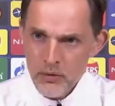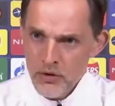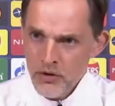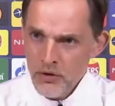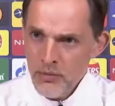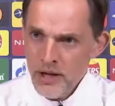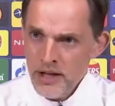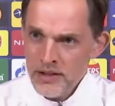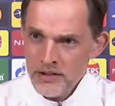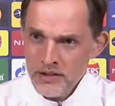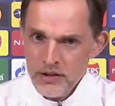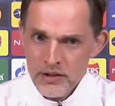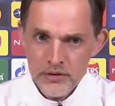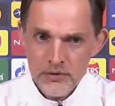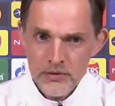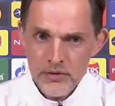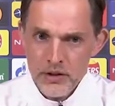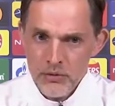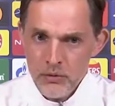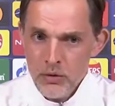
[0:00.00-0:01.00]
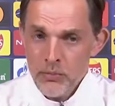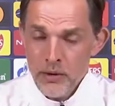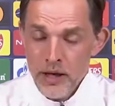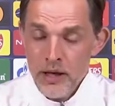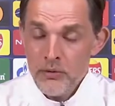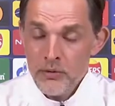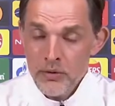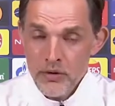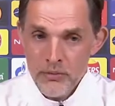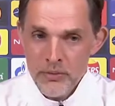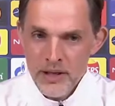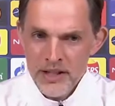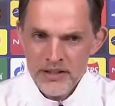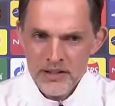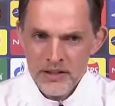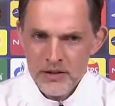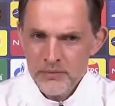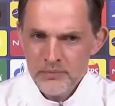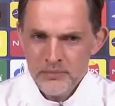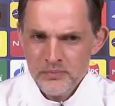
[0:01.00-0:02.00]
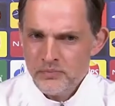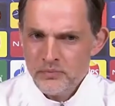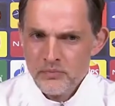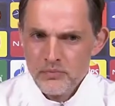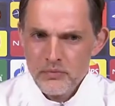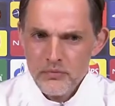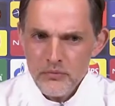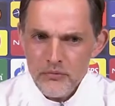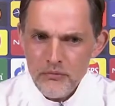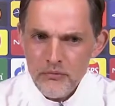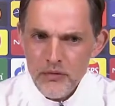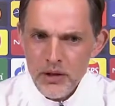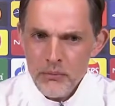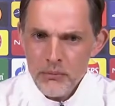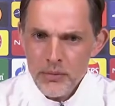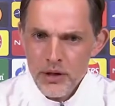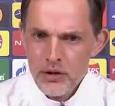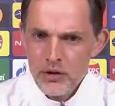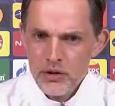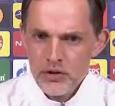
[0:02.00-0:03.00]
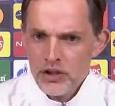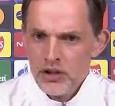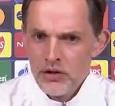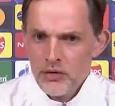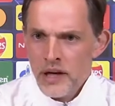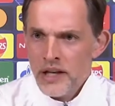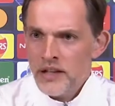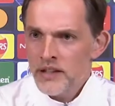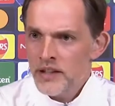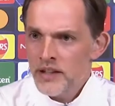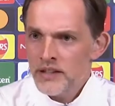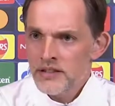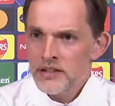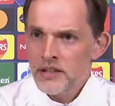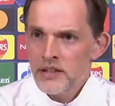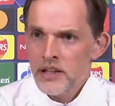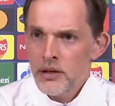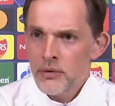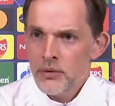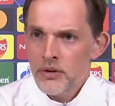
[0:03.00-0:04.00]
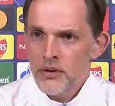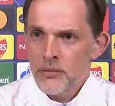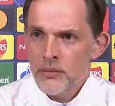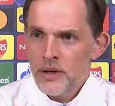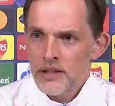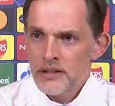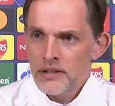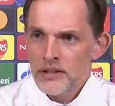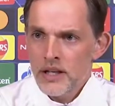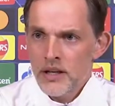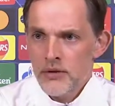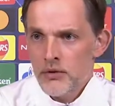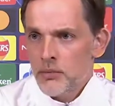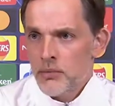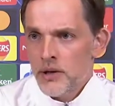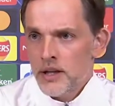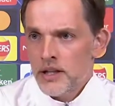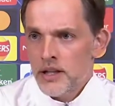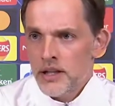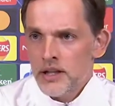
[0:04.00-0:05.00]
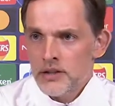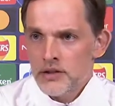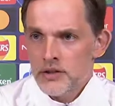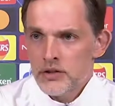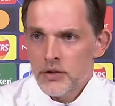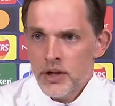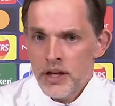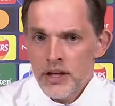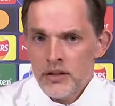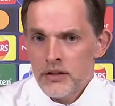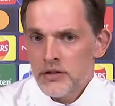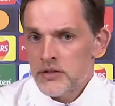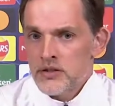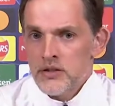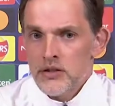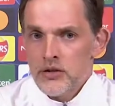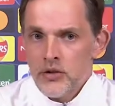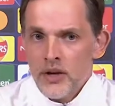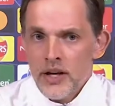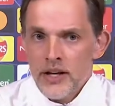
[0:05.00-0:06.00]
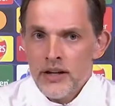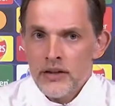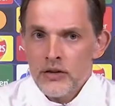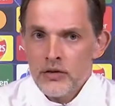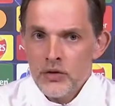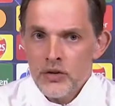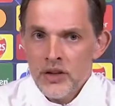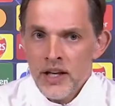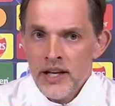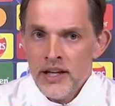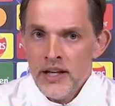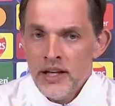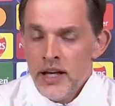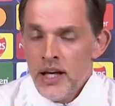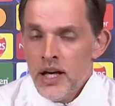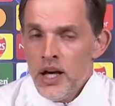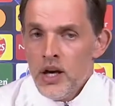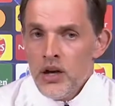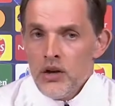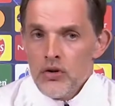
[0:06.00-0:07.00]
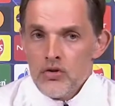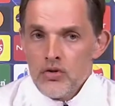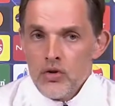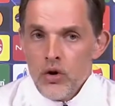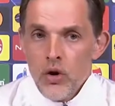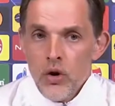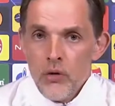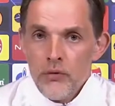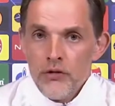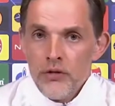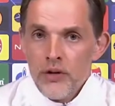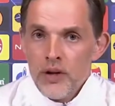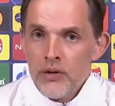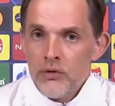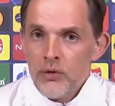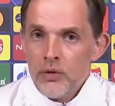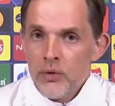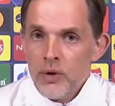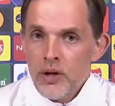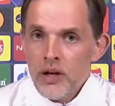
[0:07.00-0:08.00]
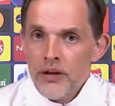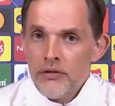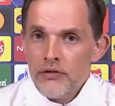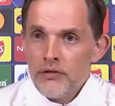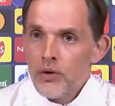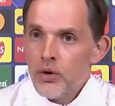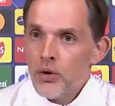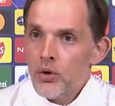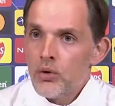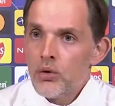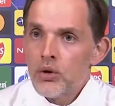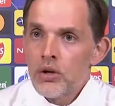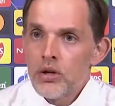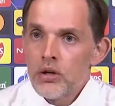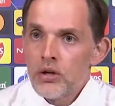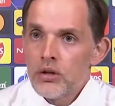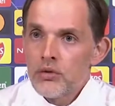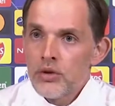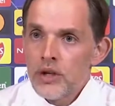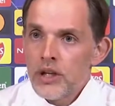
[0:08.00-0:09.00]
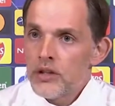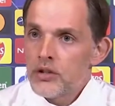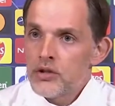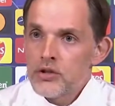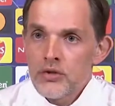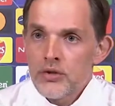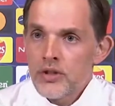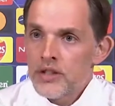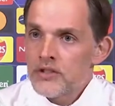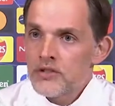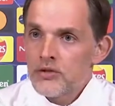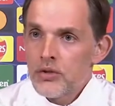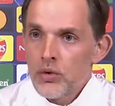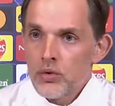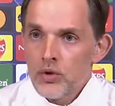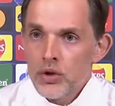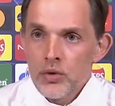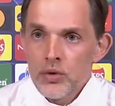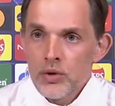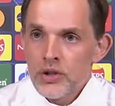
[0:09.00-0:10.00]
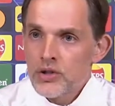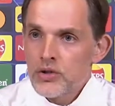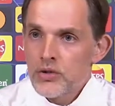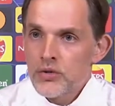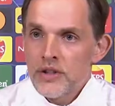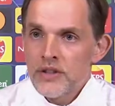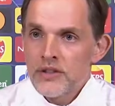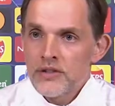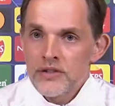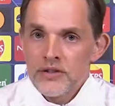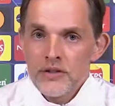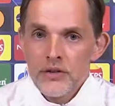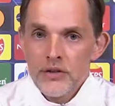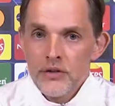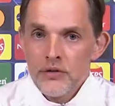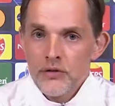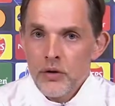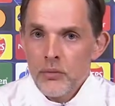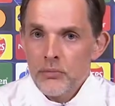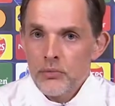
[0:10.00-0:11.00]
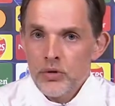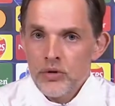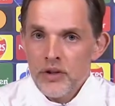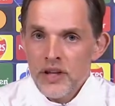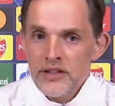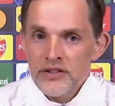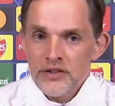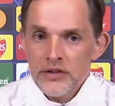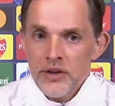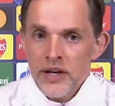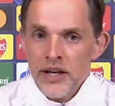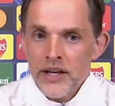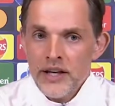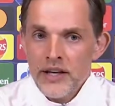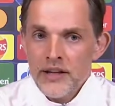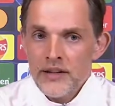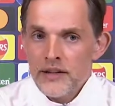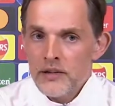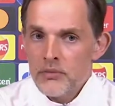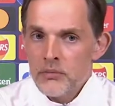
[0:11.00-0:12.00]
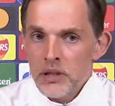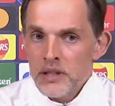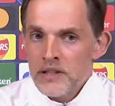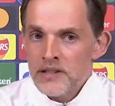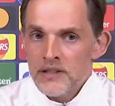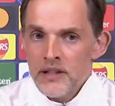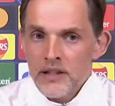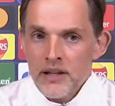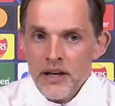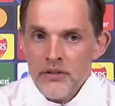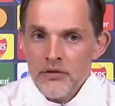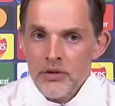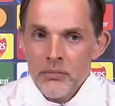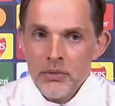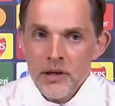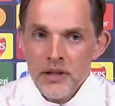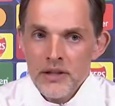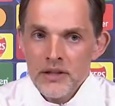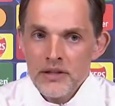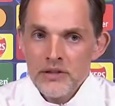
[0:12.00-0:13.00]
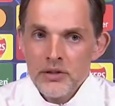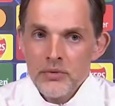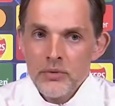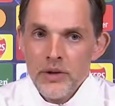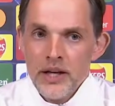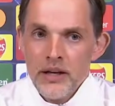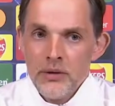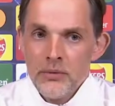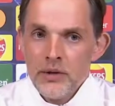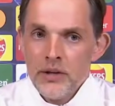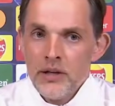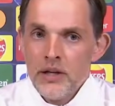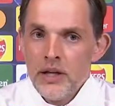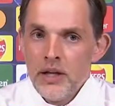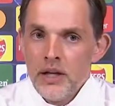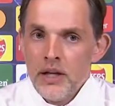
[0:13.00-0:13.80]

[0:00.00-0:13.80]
with a mask. He will play with a mask because he trained yesterday with a mask. Everybody else trained is in training today. So hopefully we will have no re-injuries, no new injuries from today's training. That means that everybody is available